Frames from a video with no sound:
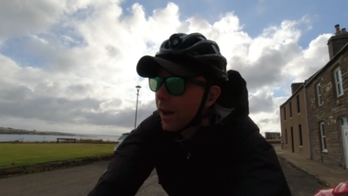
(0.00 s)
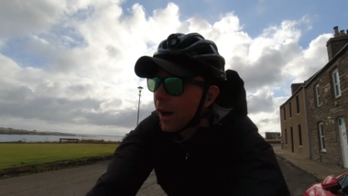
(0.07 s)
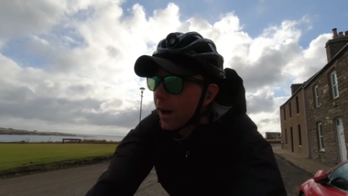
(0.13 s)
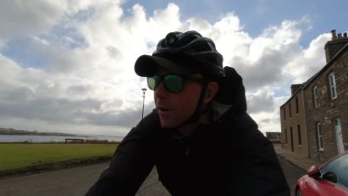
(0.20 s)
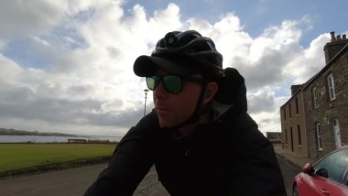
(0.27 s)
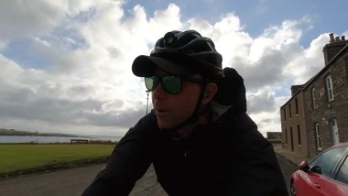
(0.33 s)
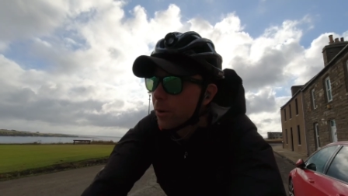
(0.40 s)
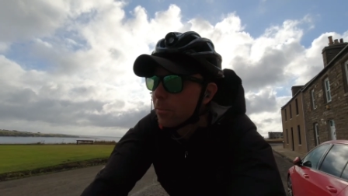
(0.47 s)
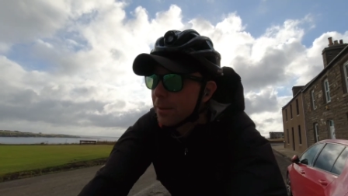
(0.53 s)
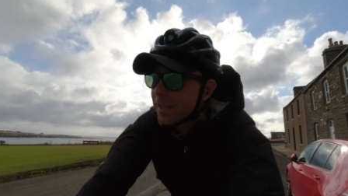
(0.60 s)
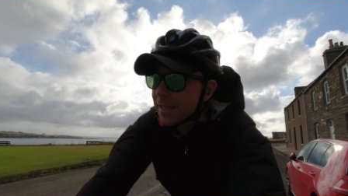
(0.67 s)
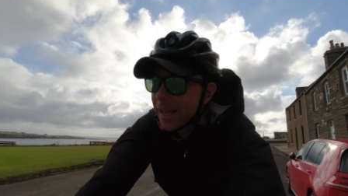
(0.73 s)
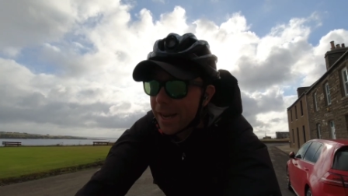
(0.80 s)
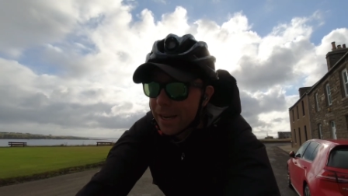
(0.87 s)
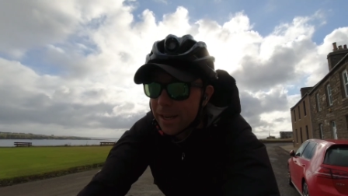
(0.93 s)
I will be
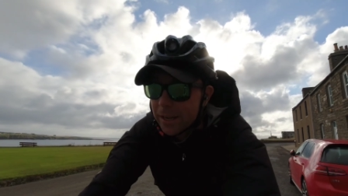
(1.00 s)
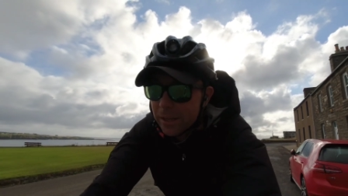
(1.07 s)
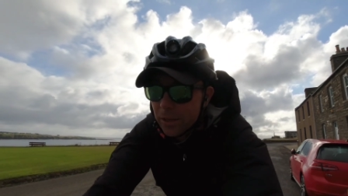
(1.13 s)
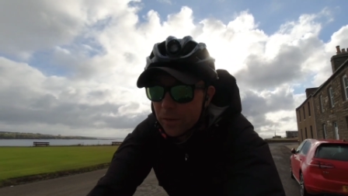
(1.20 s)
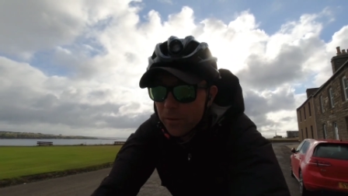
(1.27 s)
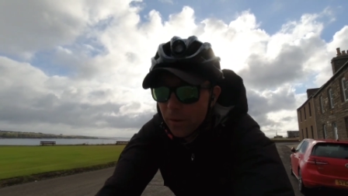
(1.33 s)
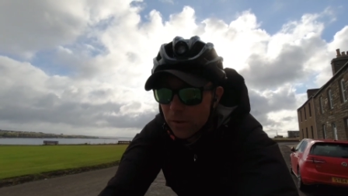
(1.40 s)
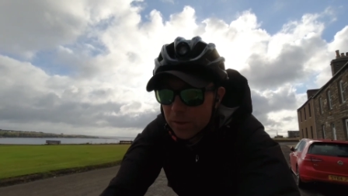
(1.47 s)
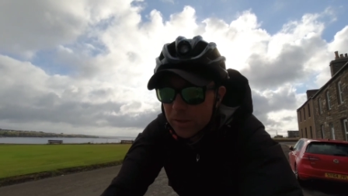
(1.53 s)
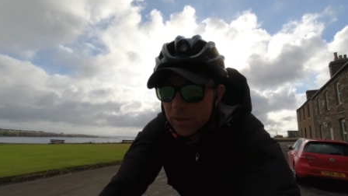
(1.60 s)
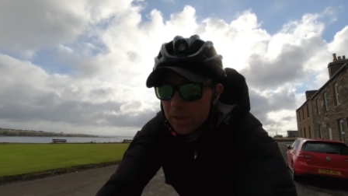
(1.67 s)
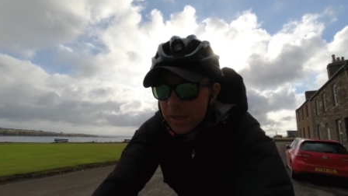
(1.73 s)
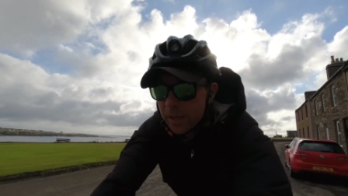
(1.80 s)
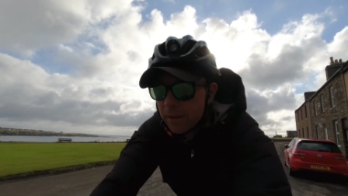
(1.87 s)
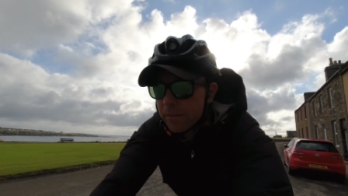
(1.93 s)
staying in a youth
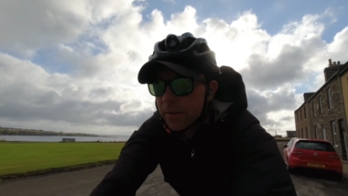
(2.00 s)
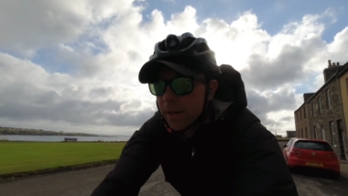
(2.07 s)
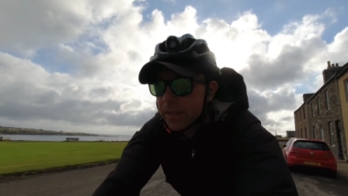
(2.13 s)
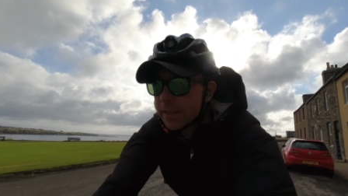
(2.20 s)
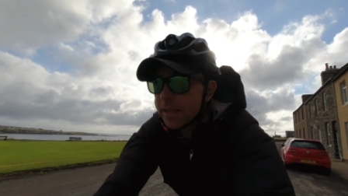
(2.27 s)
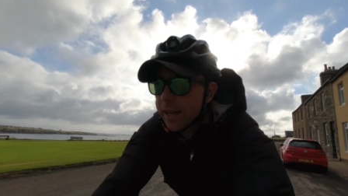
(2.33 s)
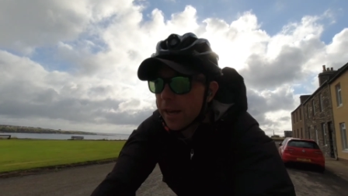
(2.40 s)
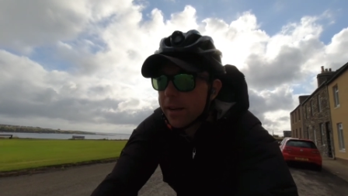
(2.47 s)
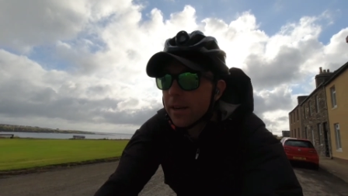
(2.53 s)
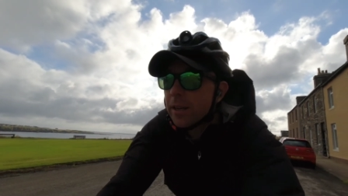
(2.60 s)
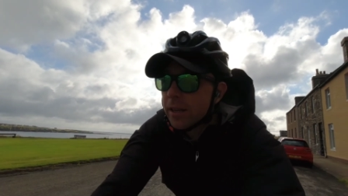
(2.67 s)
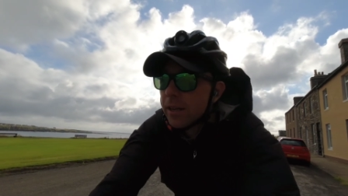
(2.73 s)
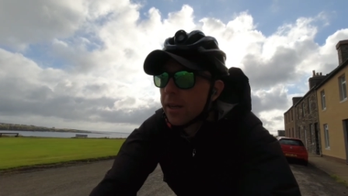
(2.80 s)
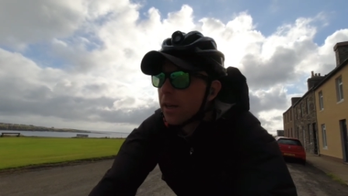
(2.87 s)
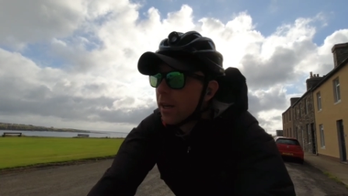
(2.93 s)
hostel in Inverness again
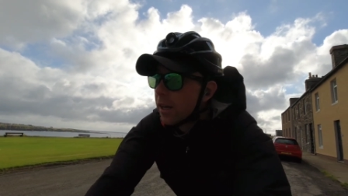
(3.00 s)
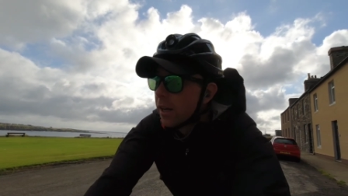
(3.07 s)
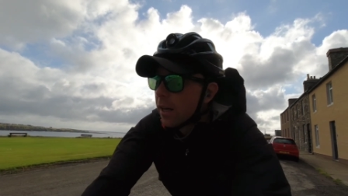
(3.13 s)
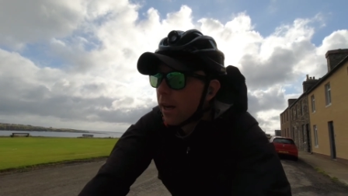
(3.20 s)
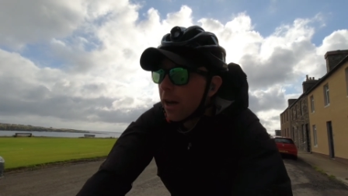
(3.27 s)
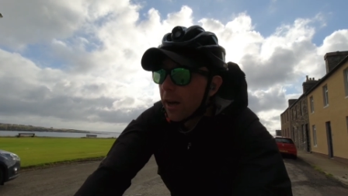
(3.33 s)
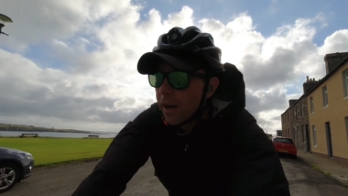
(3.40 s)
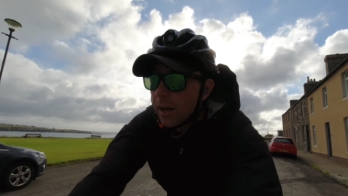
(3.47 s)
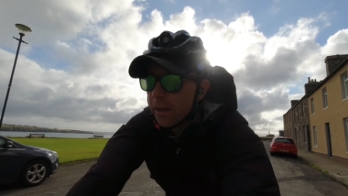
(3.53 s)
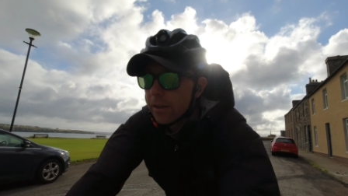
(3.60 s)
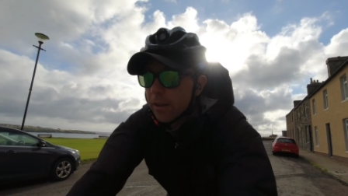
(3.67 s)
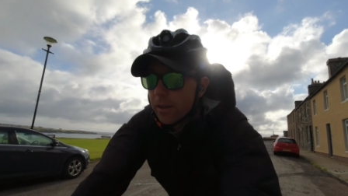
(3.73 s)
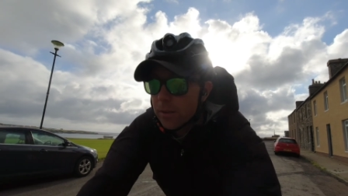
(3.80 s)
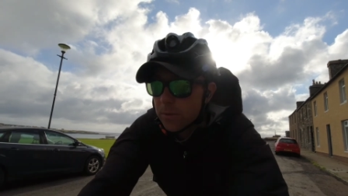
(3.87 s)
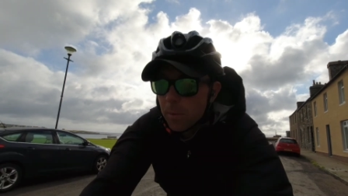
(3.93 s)
uh,
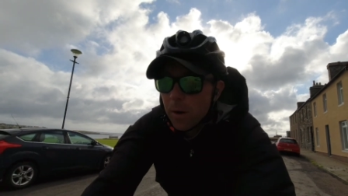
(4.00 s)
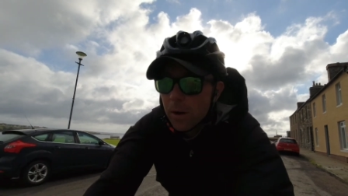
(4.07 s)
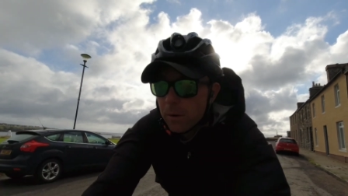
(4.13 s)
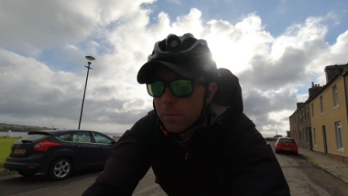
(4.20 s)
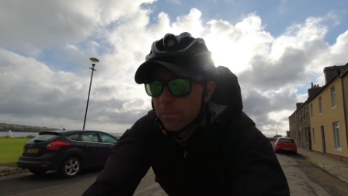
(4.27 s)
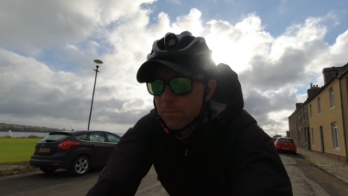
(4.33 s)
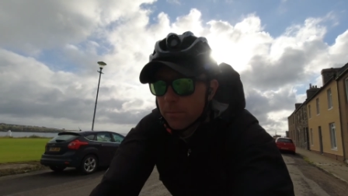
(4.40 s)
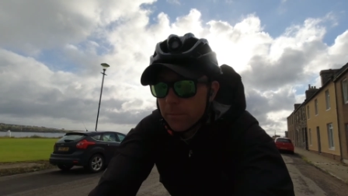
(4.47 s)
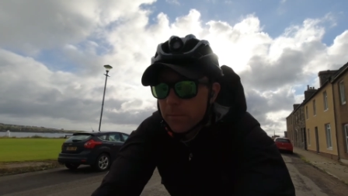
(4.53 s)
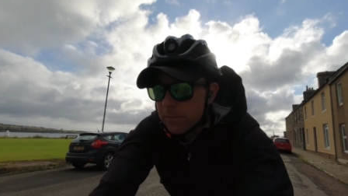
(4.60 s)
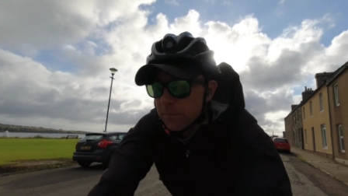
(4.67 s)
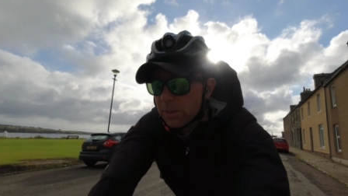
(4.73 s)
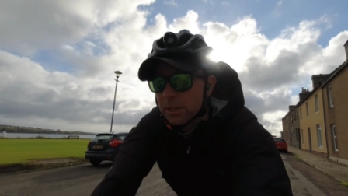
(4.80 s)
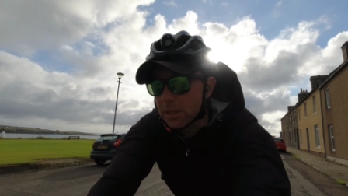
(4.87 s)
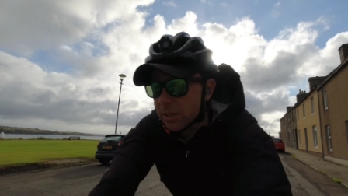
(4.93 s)
as well,
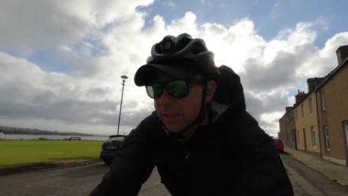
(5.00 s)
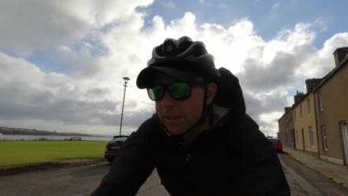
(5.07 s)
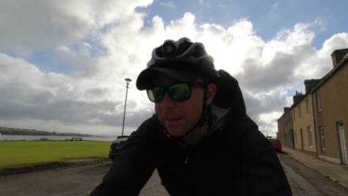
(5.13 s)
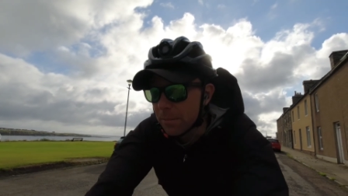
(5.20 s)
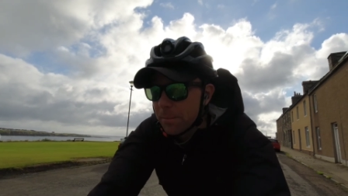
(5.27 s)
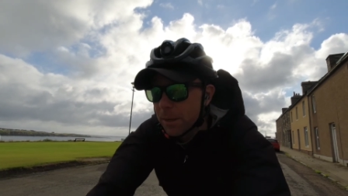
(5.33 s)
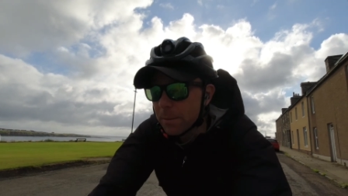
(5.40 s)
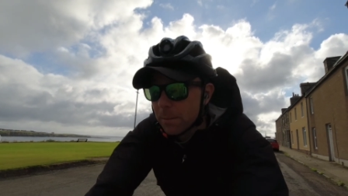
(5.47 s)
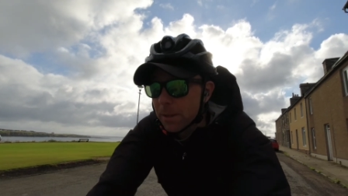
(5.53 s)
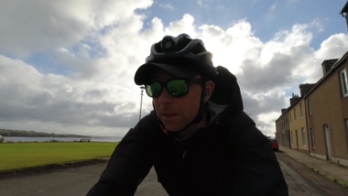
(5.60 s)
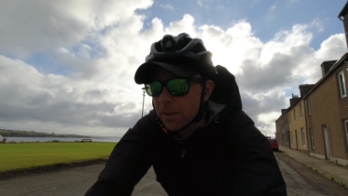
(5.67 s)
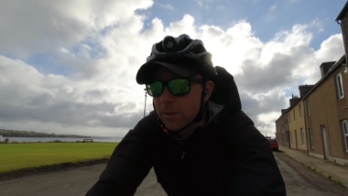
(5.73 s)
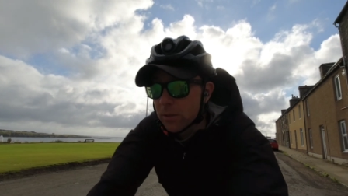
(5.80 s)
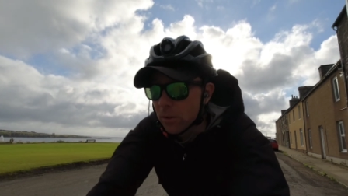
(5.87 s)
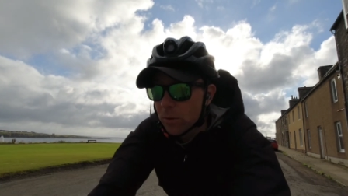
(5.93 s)
just simply
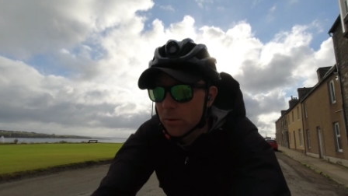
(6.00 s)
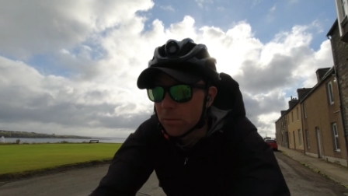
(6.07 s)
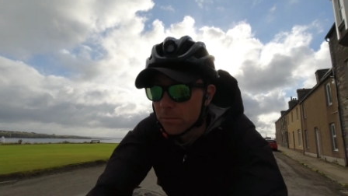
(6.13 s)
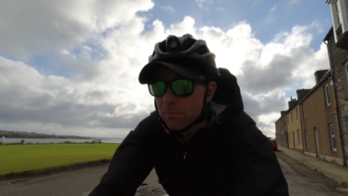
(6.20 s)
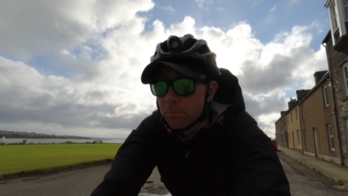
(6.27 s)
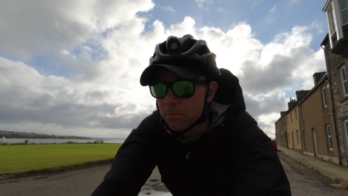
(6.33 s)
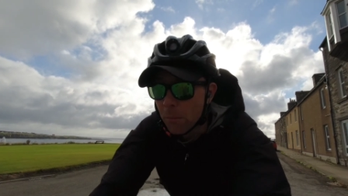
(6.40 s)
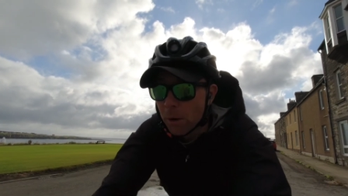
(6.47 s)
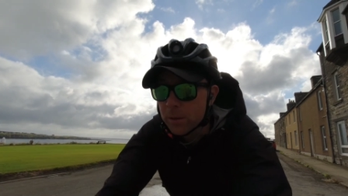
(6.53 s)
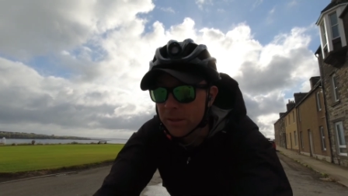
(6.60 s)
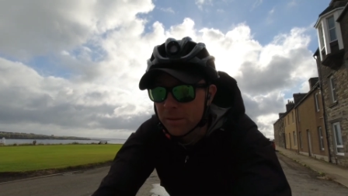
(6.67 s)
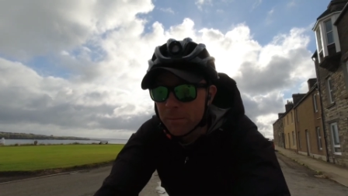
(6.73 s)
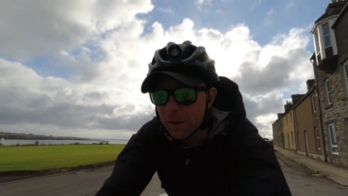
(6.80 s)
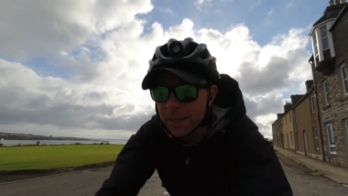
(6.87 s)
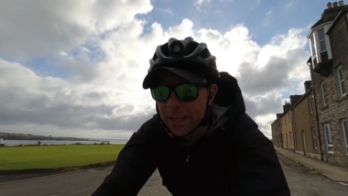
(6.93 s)
because
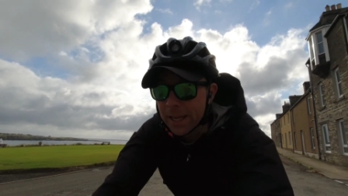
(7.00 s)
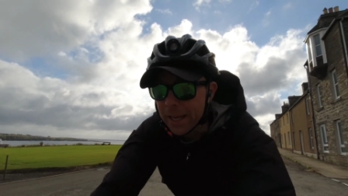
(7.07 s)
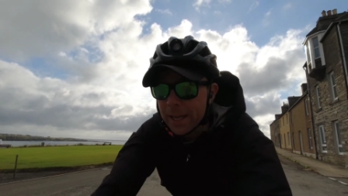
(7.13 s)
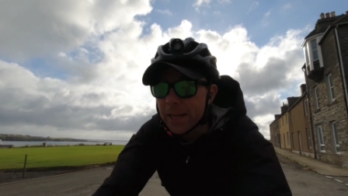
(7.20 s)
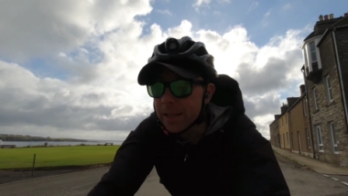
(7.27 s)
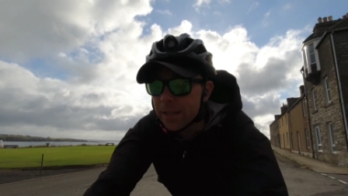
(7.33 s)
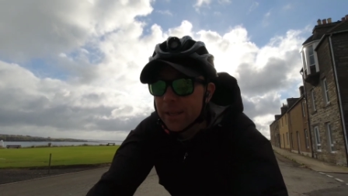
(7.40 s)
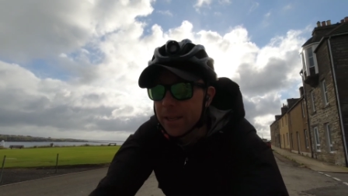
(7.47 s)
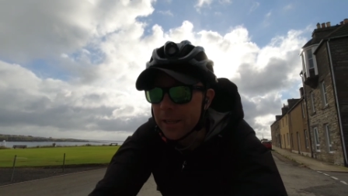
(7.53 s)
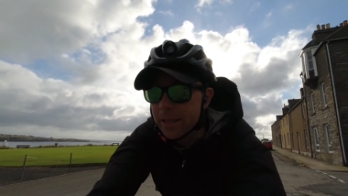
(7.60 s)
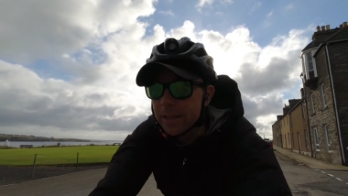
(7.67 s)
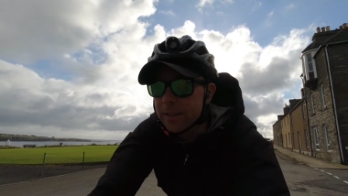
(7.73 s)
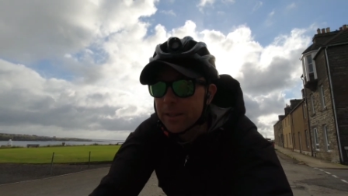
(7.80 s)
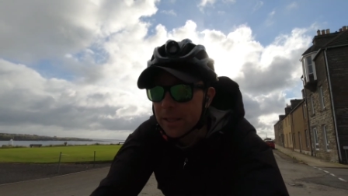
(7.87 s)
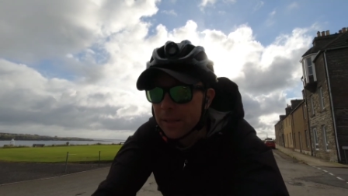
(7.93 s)
most of my kit
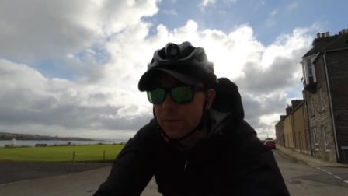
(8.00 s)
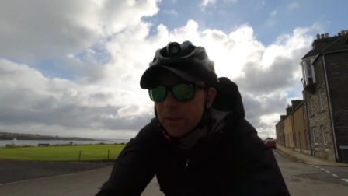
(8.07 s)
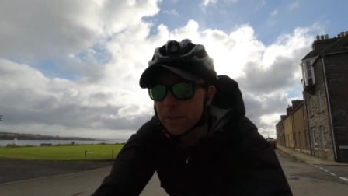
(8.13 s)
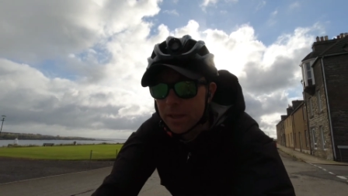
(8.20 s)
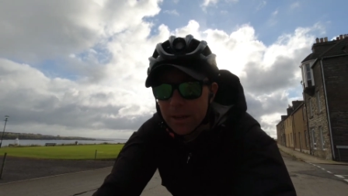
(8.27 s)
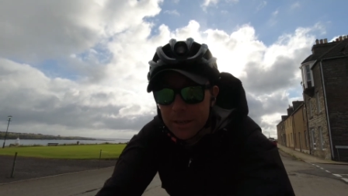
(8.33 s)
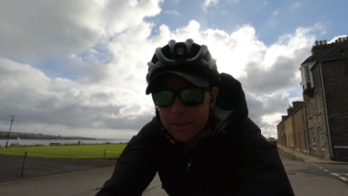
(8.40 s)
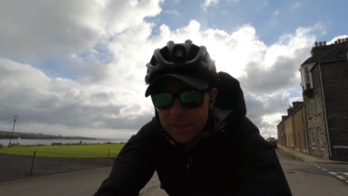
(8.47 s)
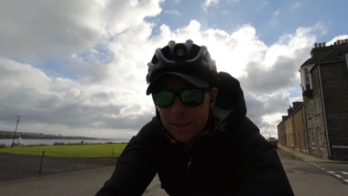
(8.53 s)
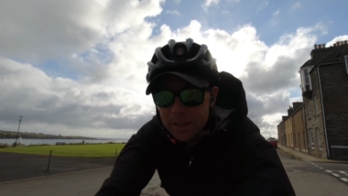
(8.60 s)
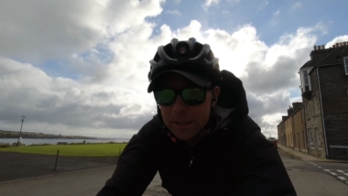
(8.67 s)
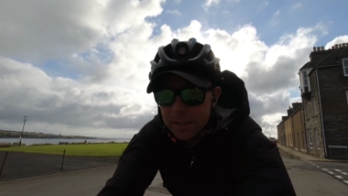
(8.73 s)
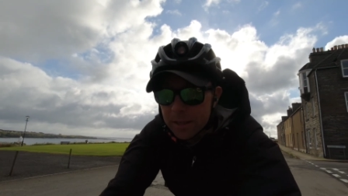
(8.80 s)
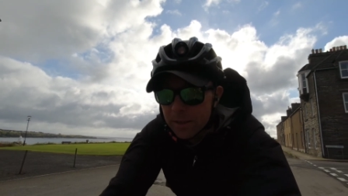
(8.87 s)
is either dirty